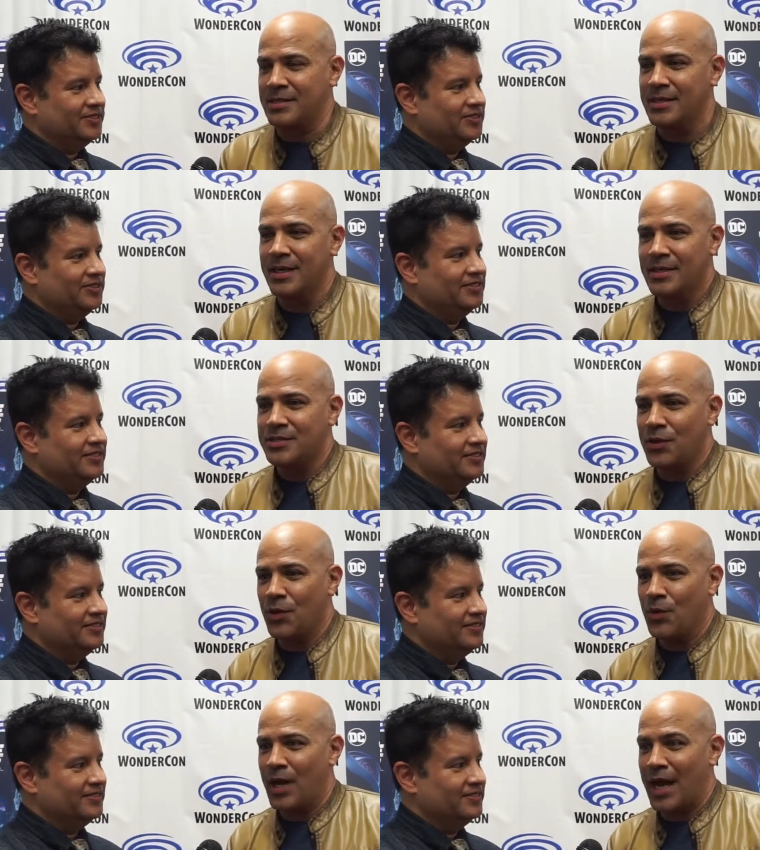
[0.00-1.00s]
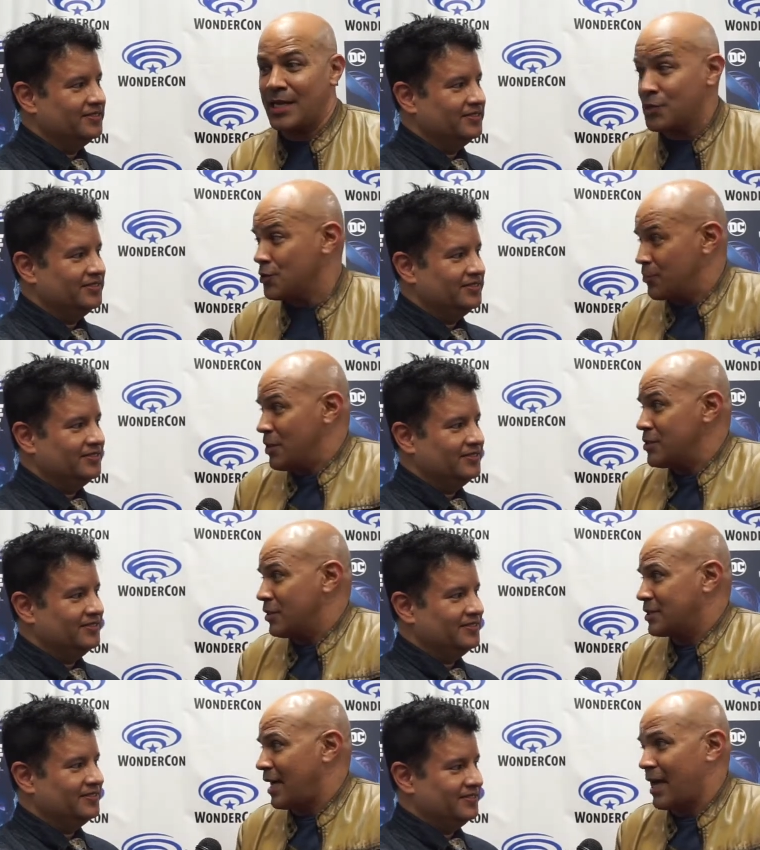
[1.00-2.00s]
Speaker 1: And so I had to do some
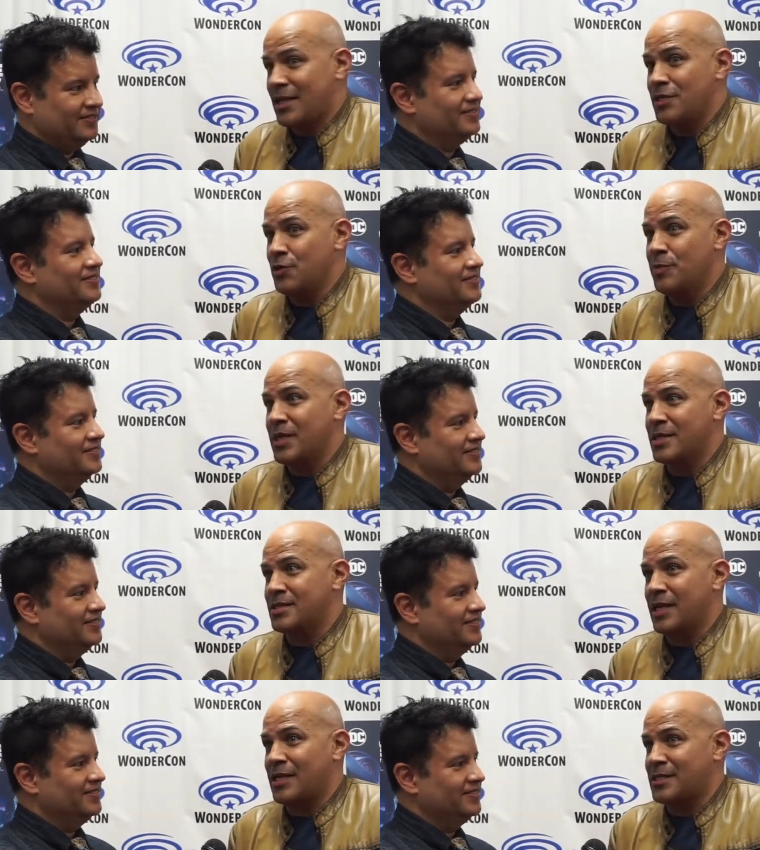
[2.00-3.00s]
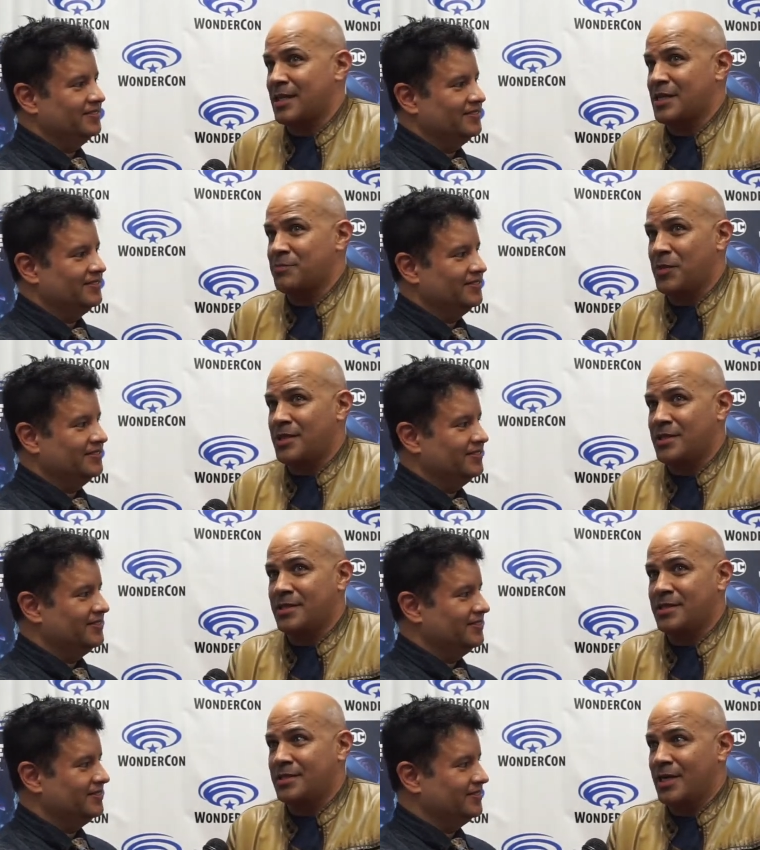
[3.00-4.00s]
research. I had to do because as, as much
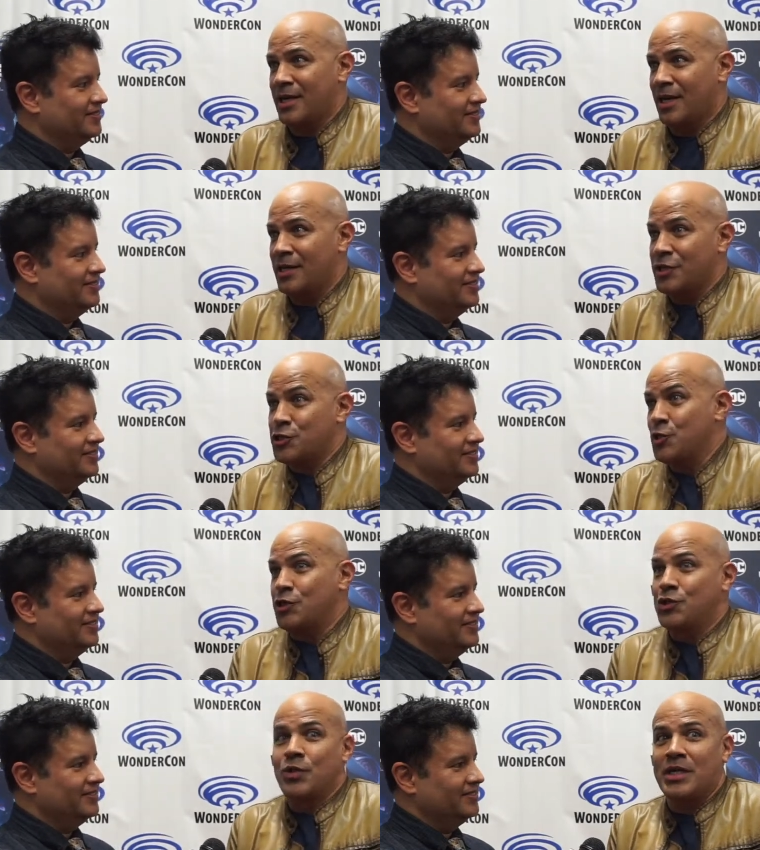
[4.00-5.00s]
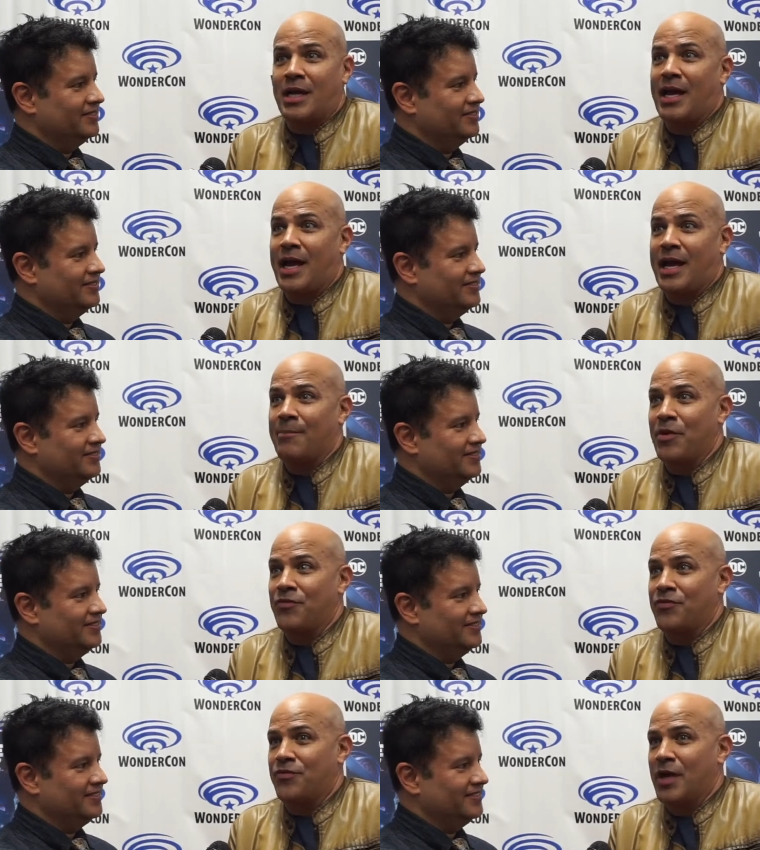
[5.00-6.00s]
as an astute student I, I am of,